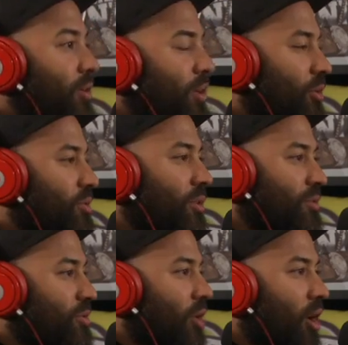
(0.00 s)
It
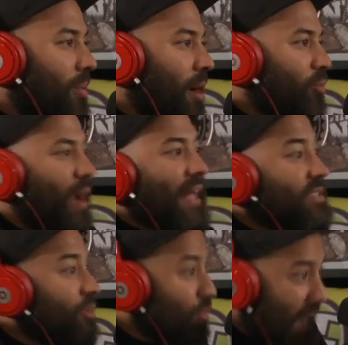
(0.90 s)
was talking about
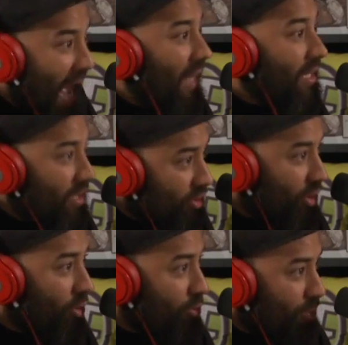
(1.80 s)
ratchet reality
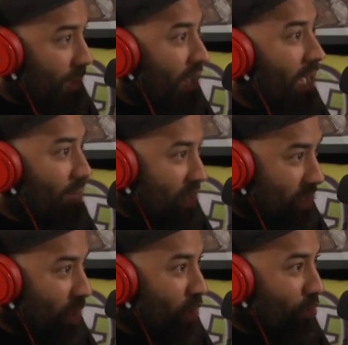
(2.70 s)
shows became the
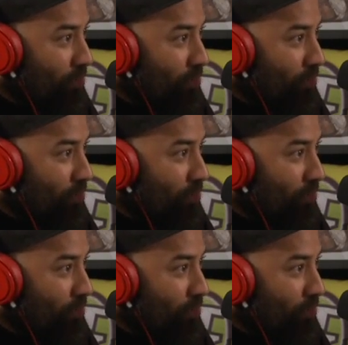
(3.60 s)
term.